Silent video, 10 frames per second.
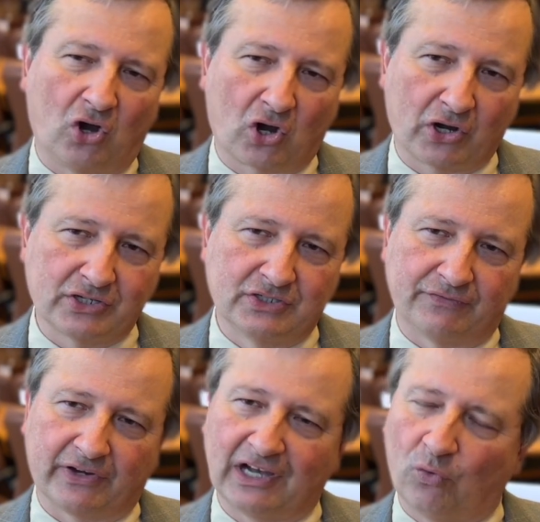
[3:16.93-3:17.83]
hard to
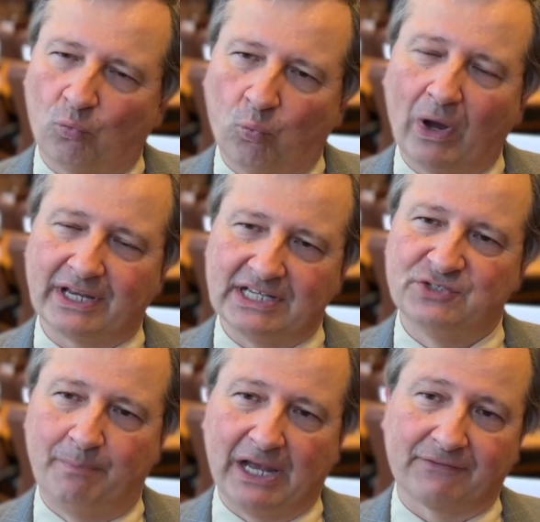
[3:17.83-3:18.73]
figure out what is
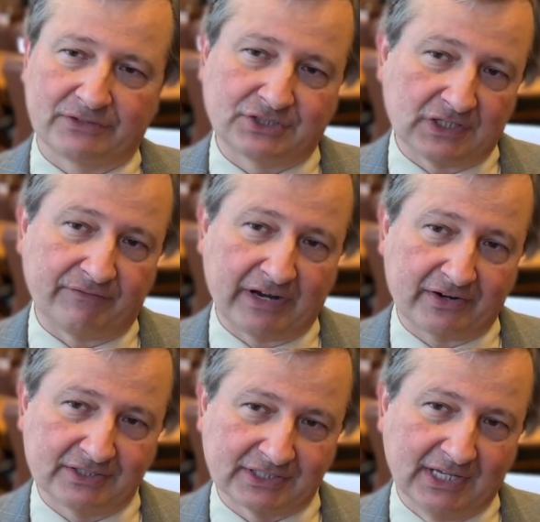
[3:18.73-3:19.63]
better for
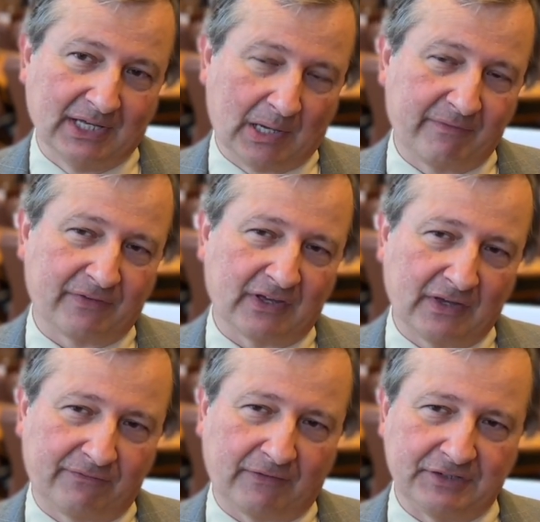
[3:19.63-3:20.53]
seafarers. And
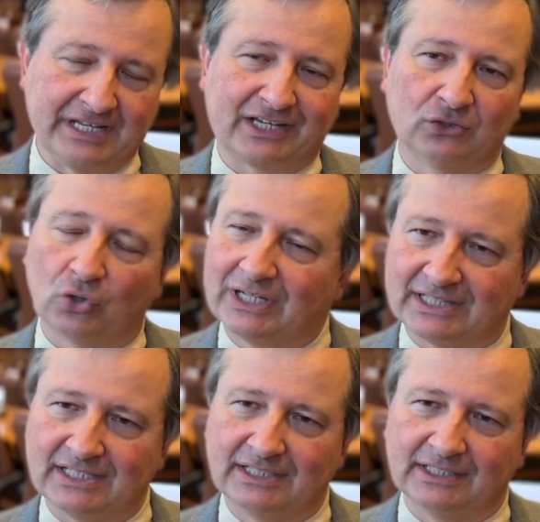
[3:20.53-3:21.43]
if you take a look at
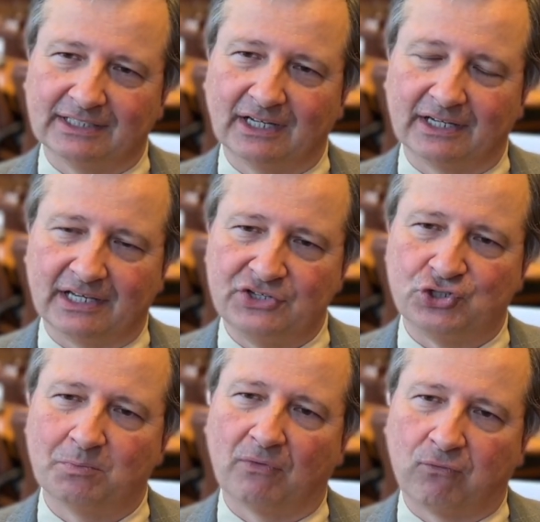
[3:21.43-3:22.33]
the
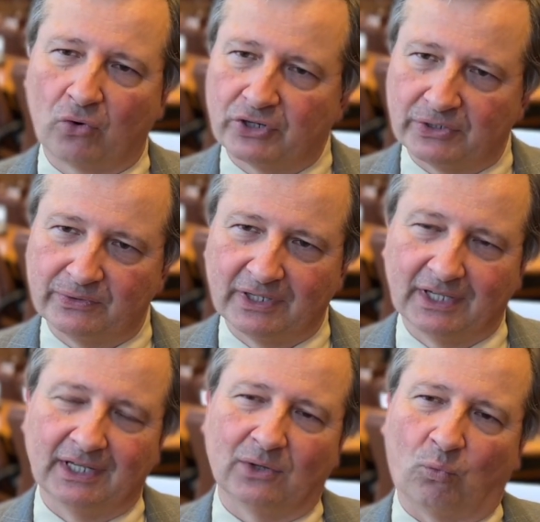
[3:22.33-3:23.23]
issue before you,
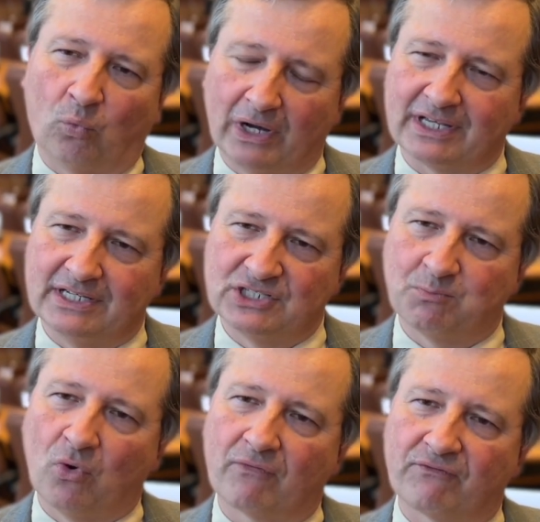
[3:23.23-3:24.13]
what is
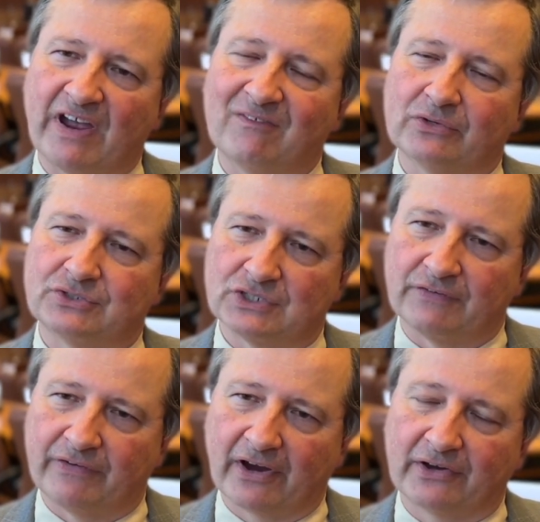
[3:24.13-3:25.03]
more favorable to
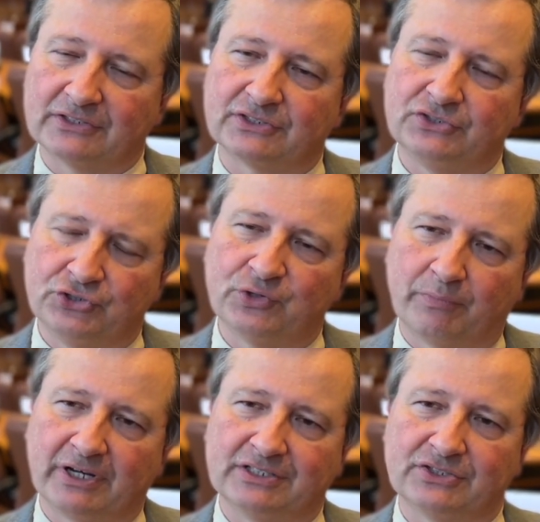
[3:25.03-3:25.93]
seafarers is usually
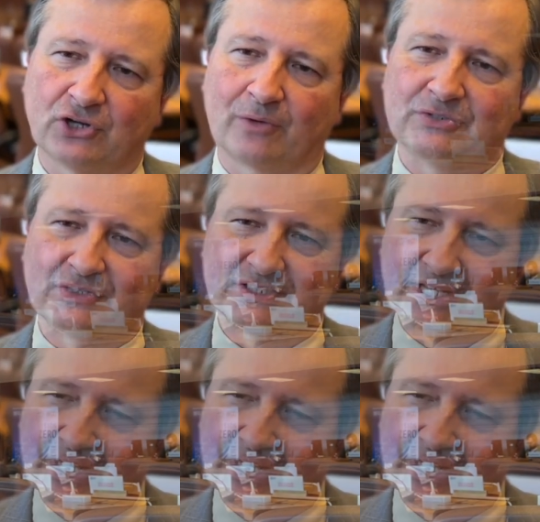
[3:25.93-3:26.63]
pretty easy to determine. So it's